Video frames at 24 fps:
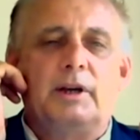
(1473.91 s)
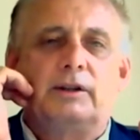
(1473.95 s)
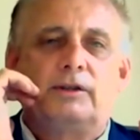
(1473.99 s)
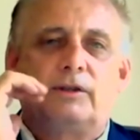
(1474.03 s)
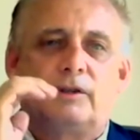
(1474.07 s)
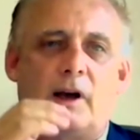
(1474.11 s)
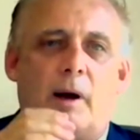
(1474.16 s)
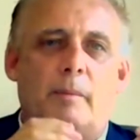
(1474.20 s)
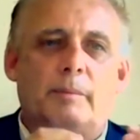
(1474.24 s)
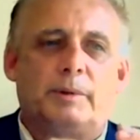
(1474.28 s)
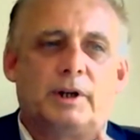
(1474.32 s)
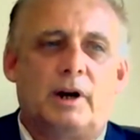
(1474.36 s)
But
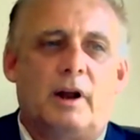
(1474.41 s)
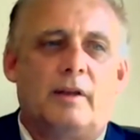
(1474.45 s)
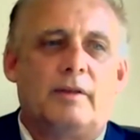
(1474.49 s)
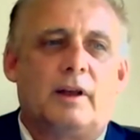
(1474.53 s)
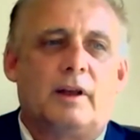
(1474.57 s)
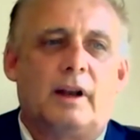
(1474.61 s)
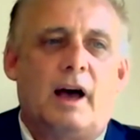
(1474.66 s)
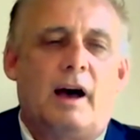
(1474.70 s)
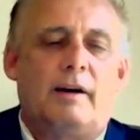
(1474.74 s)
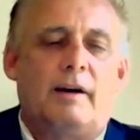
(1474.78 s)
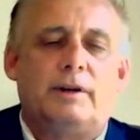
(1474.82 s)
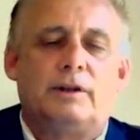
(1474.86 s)
the
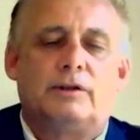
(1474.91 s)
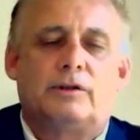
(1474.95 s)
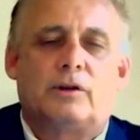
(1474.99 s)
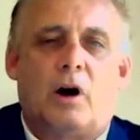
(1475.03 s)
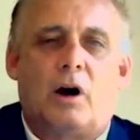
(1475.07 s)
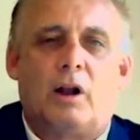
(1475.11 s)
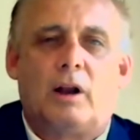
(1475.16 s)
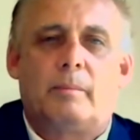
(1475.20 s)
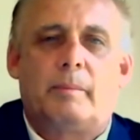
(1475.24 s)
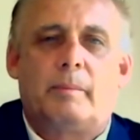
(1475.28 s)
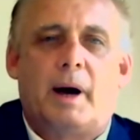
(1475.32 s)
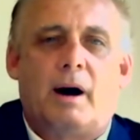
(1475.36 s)
assumption on the left
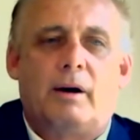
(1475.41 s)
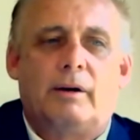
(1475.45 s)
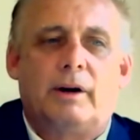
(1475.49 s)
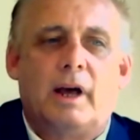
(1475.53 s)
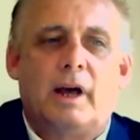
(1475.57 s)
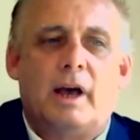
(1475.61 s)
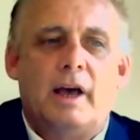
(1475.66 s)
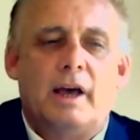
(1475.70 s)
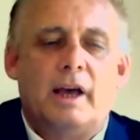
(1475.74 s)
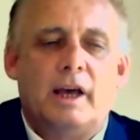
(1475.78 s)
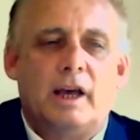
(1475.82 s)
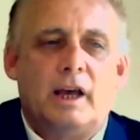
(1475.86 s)
is all
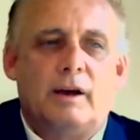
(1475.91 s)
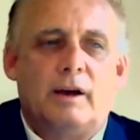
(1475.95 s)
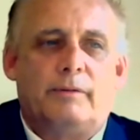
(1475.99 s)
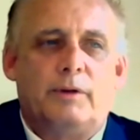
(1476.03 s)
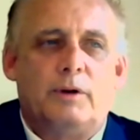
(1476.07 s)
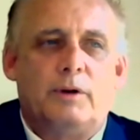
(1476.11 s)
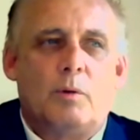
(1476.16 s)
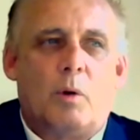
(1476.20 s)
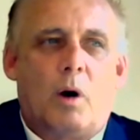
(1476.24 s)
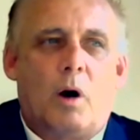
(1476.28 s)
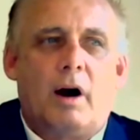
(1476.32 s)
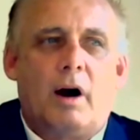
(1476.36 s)
about,
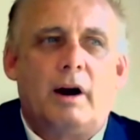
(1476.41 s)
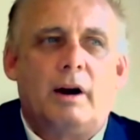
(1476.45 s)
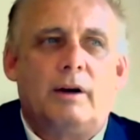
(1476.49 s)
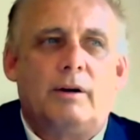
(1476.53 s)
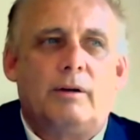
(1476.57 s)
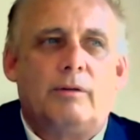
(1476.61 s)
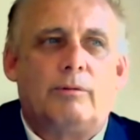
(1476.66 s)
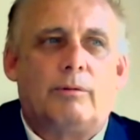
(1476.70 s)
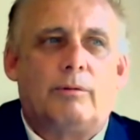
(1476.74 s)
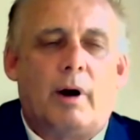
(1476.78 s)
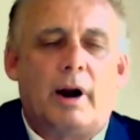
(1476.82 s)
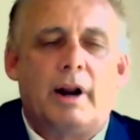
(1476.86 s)
if you
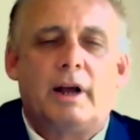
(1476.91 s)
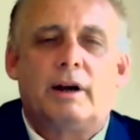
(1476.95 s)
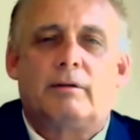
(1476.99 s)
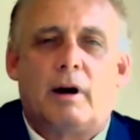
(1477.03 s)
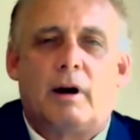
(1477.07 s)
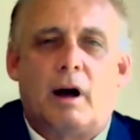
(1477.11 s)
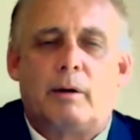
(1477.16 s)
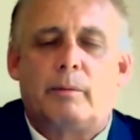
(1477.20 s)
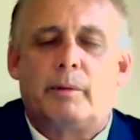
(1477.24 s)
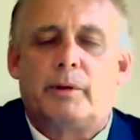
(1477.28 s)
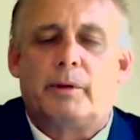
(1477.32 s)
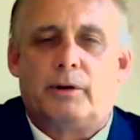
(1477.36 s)
aren't
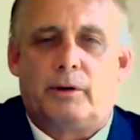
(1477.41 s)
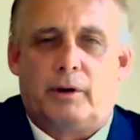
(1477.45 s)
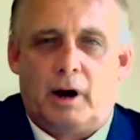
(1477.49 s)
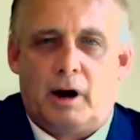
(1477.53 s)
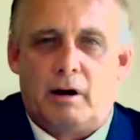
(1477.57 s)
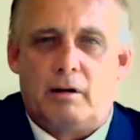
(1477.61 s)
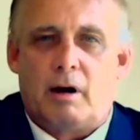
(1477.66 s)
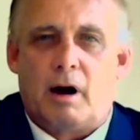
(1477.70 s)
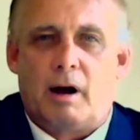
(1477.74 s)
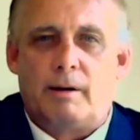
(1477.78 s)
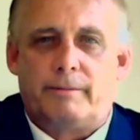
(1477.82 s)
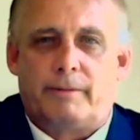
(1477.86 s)
running around with
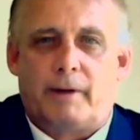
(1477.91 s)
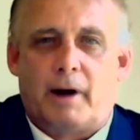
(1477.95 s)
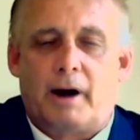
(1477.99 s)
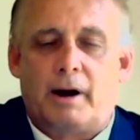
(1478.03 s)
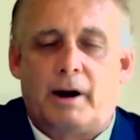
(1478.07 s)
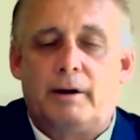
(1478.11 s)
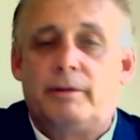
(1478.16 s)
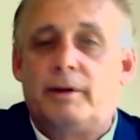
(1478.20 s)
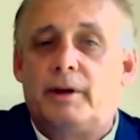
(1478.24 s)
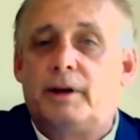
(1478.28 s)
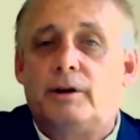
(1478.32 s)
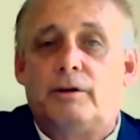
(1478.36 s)
your hair on
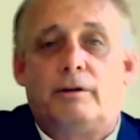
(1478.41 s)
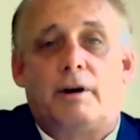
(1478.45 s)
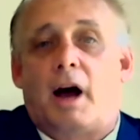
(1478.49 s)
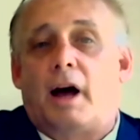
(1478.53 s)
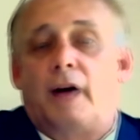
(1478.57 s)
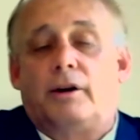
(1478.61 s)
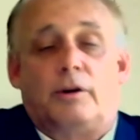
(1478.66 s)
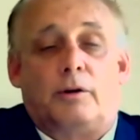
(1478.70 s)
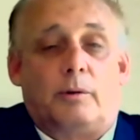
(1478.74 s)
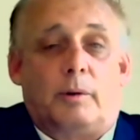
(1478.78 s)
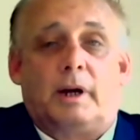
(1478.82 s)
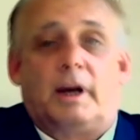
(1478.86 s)
fire, then
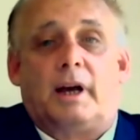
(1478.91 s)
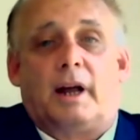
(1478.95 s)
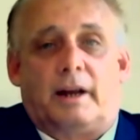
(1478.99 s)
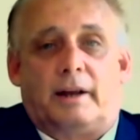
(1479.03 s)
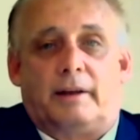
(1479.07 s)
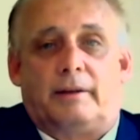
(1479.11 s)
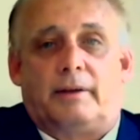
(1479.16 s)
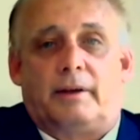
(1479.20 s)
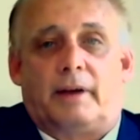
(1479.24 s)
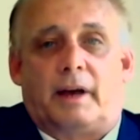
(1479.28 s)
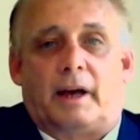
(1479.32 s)
you're not doing